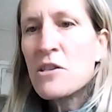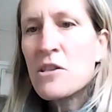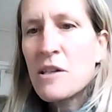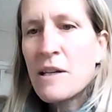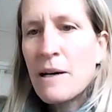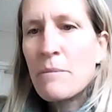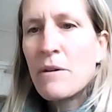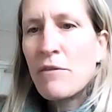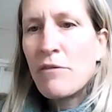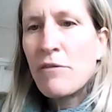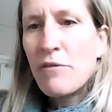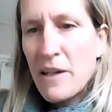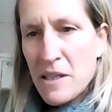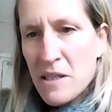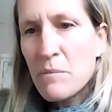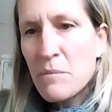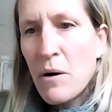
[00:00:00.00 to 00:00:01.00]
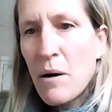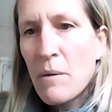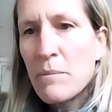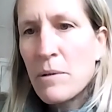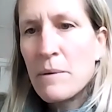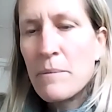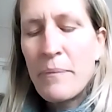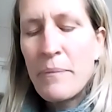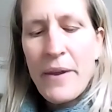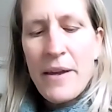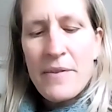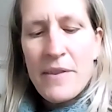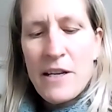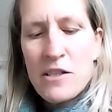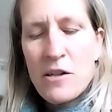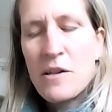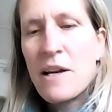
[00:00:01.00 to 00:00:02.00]
to come and fix a problem.
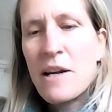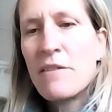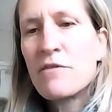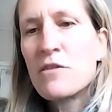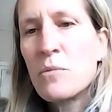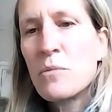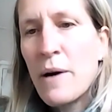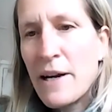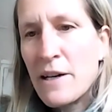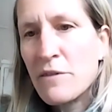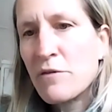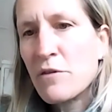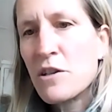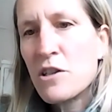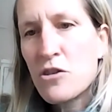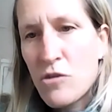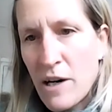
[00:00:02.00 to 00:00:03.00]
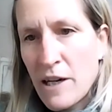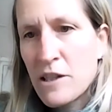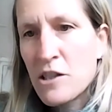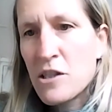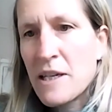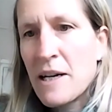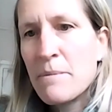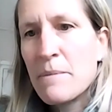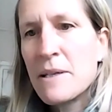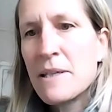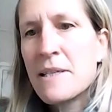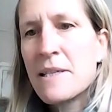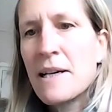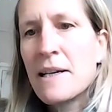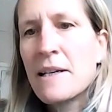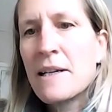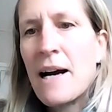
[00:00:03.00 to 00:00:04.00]
They don't have to wait for a truck to come and
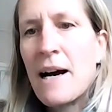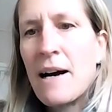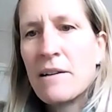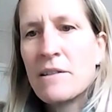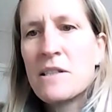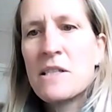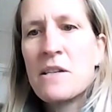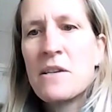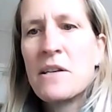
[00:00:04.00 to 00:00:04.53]
suck out